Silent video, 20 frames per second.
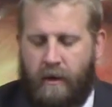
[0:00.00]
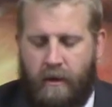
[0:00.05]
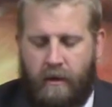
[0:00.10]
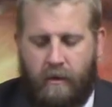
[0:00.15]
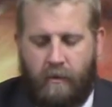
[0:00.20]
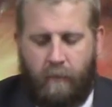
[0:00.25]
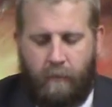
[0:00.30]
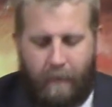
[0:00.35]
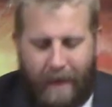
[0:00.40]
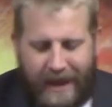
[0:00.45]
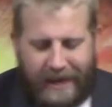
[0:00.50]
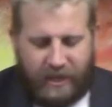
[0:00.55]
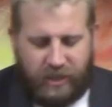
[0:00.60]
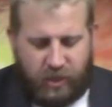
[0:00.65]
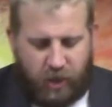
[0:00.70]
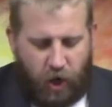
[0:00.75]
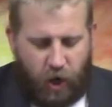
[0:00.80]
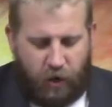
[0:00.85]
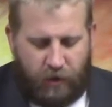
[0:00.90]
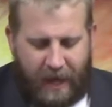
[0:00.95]
Make
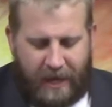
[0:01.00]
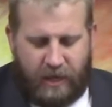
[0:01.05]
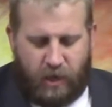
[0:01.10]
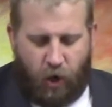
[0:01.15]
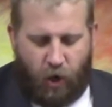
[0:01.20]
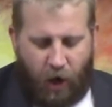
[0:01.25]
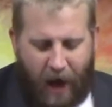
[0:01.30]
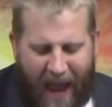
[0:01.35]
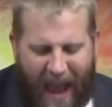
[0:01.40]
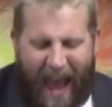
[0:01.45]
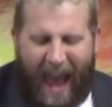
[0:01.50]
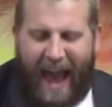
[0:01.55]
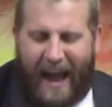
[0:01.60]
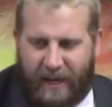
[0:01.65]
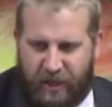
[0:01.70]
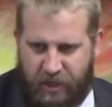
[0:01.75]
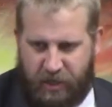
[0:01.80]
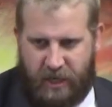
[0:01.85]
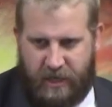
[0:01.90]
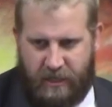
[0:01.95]
sure that your
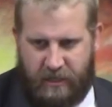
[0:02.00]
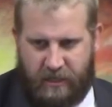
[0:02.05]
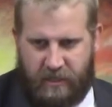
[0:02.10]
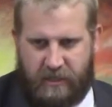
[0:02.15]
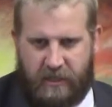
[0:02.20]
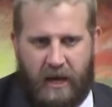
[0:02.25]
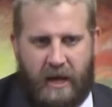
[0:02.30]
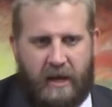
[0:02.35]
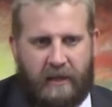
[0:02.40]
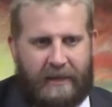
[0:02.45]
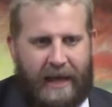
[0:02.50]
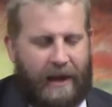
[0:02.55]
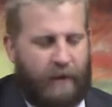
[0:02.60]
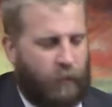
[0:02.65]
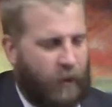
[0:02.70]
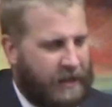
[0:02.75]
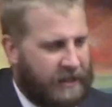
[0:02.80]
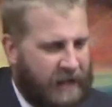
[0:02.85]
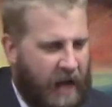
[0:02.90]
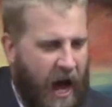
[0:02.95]
actions that
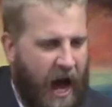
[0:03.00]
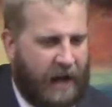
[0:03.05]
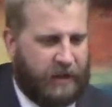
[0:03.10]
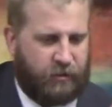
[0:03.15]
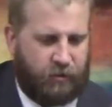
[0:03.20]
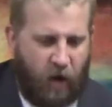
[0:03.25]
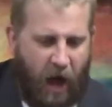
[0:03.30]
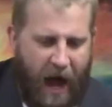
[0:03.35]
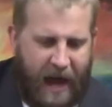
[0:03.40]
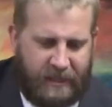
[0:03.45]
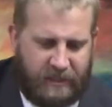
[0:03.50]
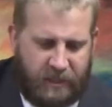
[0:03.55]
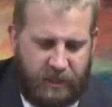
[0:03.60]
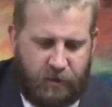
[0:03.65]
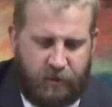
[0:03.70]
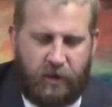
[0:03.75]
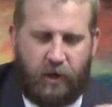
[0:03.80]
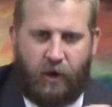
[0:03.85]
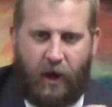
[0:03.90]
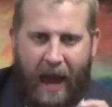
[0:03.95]
when God tries you,
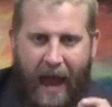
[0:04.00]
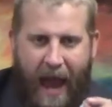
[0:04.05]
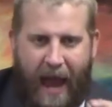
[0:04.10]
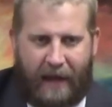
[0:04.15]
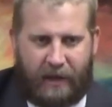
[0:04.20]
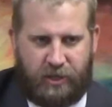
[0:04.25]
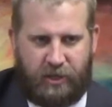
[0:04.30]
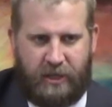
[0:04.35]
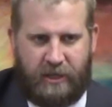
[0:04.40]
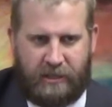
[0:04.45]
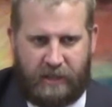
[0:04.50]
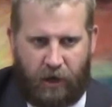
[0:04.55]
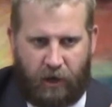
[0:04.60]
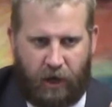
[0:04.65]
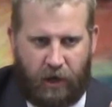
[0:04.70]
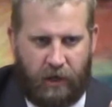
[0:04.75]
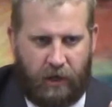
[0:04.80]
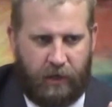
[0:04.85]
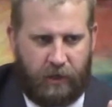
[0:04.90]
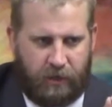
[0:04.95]
your actions are
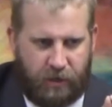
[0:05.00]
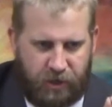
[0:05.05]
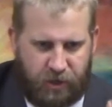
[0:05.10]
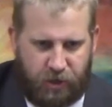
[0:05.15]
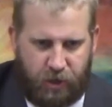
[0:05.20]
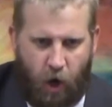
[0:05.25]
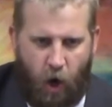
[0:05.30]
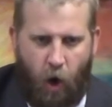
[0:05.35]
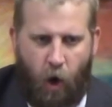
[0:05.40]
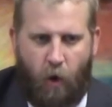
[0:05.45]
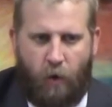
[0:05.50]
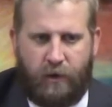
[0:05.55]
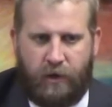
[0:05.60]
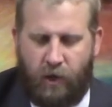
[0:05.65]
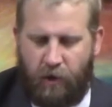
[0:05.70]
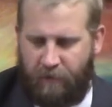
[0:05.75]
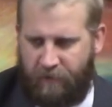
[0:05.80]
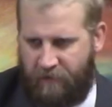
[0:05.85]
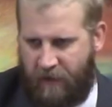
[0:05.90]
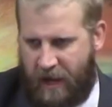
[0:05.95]
going to show
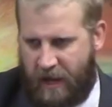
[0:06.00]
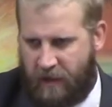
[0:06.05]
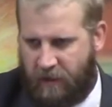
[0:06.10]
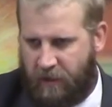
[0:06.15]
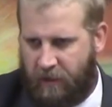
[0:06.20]
your faith.